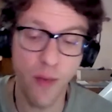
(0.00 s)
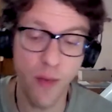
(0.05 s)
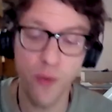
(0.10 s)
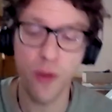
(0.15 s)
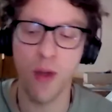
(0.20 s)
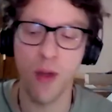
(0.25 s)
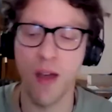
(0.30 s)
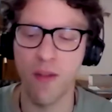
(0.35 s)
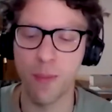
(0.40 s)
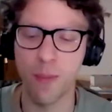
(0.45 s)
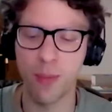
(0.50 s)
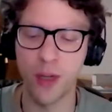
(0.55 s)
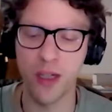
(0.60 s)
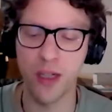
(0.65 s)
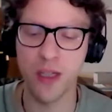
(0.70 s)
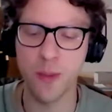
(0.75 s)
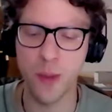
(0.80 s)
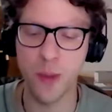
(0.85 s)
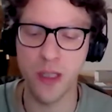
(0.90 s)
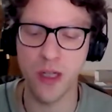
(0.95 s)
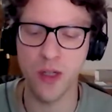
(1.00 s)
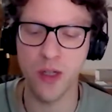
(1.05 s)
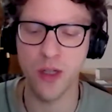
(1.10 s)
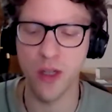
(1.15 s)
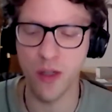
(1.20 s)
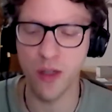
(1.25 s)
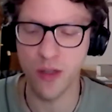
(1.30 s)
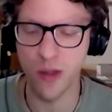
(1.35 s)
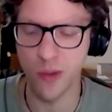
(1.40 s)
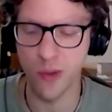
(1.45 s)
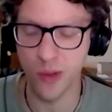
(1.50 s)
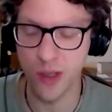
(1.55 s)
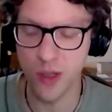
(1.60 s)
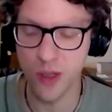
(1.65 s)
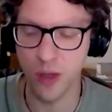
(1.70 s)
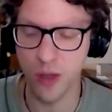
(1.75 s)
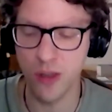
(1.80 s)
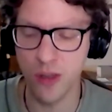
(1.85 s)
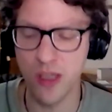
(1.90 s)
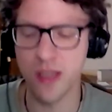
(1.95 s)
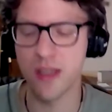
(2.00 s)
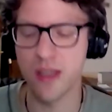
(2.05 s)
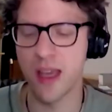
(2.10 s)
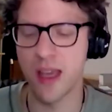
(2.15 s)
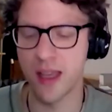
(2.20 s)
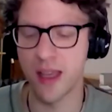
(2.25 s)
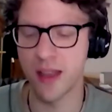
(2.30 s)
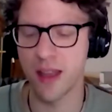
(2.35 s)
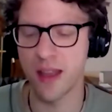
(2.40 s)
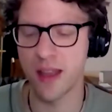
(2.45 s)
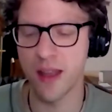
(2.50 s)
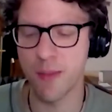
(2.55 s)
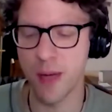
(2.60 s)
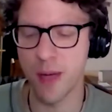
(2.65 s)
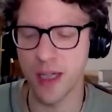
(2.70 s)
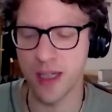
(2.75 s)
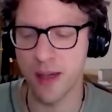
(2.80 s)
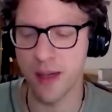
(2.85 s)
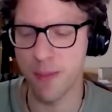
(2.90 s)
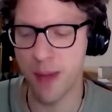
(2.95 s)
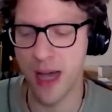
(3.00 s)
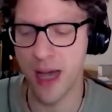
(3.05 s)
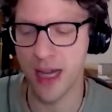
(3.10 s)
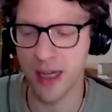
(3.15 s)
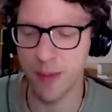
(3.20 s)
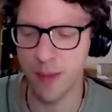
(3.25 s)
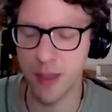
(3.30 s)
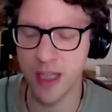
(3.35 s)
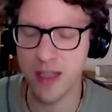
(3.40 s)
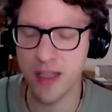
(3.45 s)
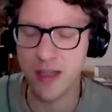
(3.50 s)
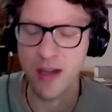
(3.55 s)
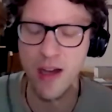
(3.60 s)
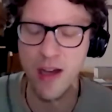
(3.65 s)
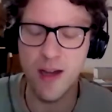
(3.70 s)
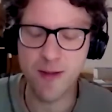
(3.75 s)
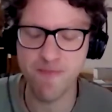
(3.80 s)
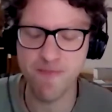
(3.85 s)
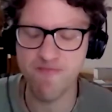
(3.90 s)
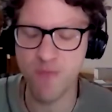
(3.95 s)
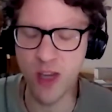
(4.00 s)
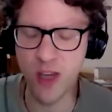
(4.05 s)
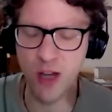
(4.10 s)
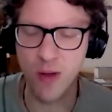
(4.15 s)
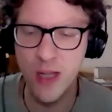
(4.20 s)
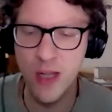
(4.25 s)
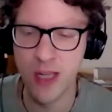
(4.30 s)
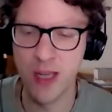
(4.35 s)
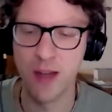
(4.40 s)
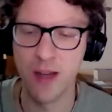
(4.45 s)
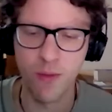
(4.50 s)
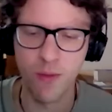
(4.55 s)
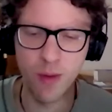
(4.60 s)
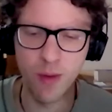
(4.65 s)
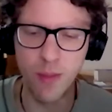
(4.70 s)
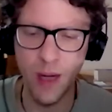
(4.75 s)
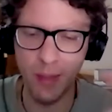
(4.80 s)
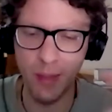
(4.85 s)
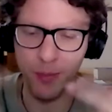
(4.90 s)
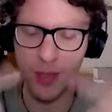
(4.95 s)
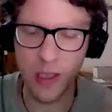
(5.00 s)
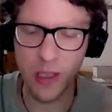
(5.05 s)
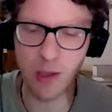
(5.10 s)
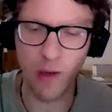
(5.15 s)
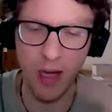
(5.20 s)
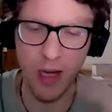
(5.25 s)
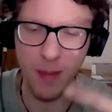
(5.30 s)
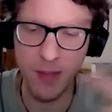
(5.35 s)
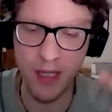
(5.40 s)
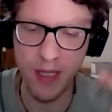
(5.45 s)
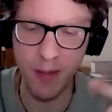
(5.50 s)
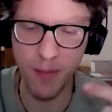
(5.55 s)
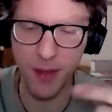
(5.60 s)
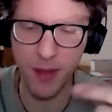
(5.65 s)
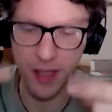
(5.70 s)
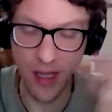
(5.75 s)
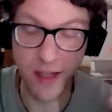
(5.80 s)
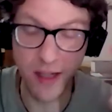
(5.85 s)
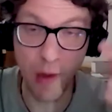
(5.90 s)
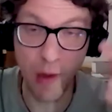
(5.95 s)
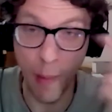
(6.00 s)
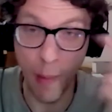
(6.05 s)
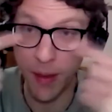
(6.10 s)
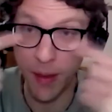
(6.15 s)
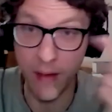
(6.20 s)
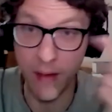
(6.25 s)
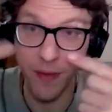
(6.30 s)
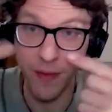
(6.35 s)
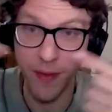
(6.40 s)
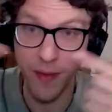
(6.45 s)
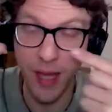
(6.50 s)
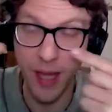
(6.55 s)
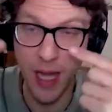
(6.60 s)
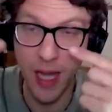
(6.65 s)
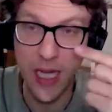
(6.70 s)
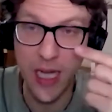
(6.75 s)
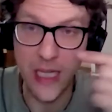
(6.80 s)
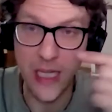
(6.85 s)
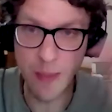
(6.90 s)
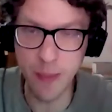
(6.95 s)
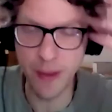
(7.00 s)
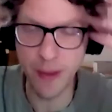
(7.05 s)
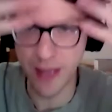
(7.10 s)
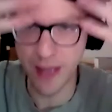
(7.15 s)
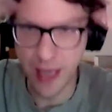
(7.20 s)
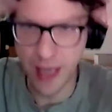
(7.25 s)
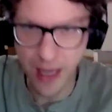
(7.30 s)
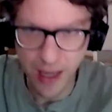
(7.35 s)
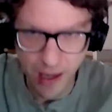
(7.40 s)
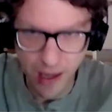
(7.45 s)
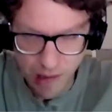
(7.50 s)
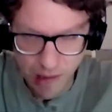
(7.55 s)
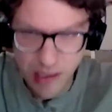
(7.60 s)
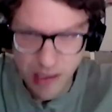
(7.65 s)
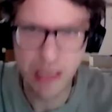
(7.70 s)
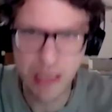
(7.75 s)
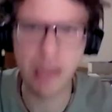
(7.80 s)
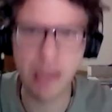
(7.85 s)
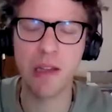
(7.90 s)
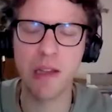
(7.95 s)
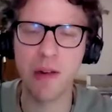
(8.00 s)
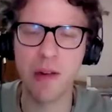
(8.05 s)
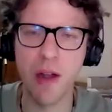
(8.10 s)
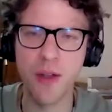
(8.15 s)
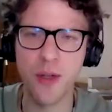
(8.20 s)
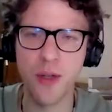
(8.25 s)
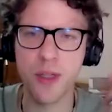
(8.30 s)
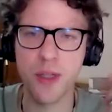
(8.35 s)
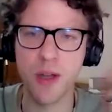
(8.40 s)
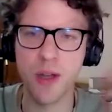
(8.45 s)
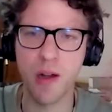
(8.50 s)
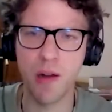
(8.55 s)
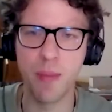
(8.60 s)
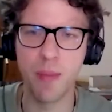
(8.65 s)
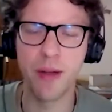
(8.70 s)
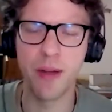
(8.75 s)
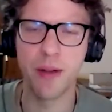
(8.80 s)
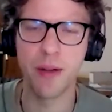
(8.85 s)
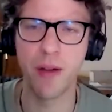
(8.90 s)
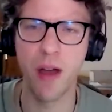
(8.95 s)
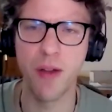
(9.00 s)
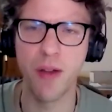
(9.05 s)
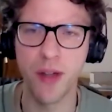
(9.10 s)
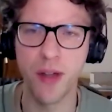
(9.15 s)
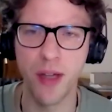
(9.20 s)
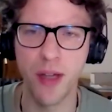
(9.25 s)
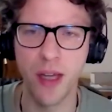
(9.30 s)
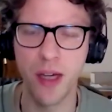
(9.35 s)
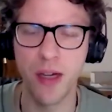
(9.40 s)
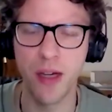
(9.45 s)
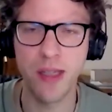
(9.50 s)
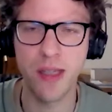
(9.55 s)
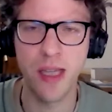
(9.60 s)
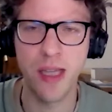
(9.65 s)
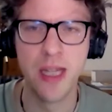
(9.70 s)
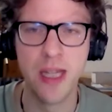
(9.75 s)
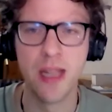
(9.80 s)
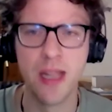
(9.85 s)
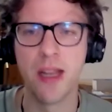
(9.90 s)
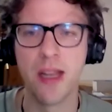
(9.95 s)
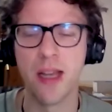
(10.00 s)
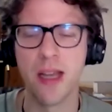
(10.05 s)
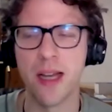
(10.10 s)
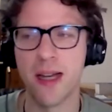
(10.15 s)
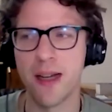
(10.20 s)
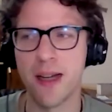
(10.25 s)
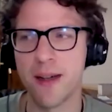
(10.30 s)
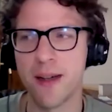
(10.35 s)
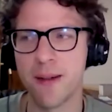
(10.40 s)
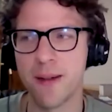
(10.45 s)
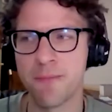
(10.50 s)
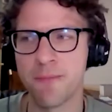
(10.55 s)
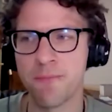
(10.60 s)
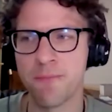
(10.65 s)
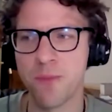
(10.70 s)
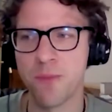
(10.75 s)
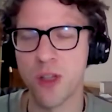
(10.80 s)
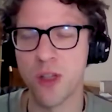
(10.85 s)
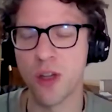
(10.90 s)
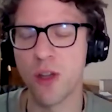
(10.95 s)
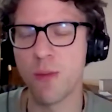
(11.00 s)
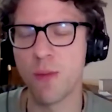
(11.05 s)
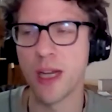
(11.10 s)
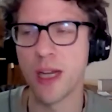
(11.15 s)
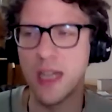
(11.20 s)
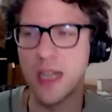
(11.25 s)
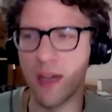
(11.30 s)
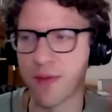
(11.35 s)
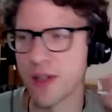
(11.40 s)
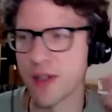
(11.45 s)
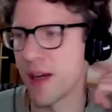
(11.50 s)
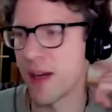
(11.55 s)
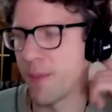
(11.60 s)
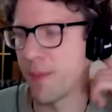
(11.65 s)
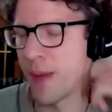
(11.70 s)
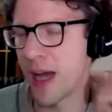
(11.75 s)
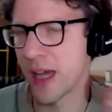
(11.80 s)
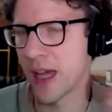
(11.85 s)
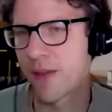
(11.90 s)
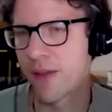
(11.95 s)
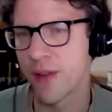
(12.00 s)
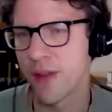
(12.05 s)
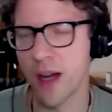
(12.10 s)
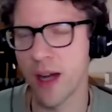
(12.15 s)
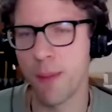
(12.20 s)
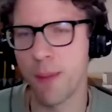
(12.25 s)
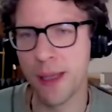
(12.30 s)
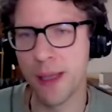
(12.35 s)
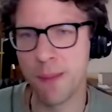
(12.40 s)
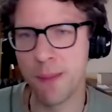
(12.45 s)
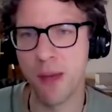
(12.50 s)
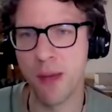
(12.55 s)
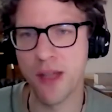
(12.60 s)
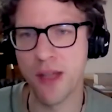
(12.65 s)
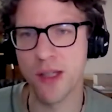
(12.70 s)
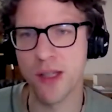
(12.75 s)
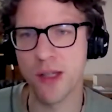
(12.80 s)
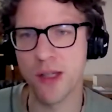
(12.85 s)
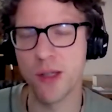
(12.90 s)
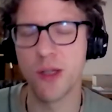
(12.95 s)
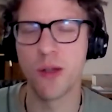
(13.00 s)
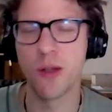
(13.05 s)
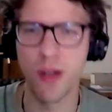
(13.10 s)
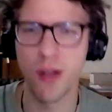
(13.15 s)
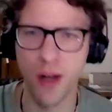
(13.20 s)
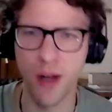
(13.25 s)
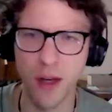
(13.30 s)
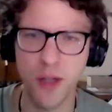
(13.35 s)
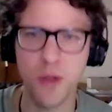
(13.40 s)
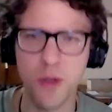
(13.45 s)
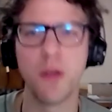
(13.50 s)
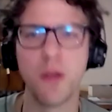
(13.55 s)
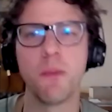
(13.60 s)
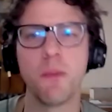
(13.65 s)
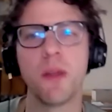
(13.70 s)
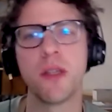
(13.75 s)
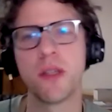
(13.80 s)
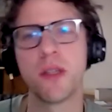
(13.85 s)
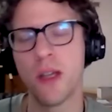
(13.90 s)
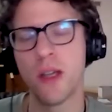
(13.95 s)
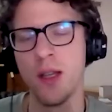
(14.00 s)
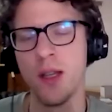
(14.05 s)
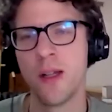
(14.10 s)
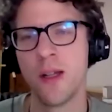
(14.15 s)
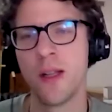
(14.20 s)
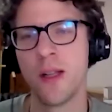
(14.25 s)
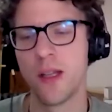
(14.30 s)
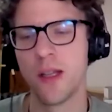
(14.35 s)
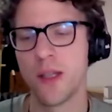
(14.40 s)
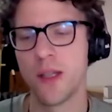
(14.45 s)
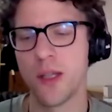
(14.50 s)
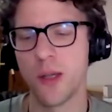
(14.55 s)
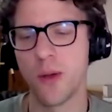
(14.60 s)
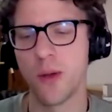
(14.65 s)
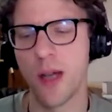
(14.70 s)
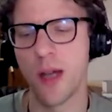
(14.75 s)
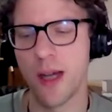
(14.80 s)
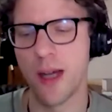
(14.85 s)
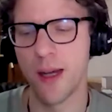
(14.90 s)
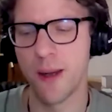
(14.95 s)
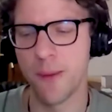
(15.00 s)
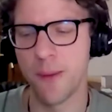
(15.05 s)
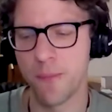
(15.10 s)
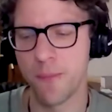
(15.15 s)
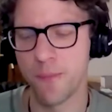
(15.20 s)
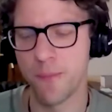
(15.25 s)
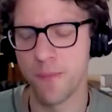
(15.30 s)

if you have a predisposition and you don't control it, they might come back. I mean, it's not, we might prescribe something that's topical for the eyes, but they are still around your scalp and around your ears. So you might have to come back every couple of months to do another treatment to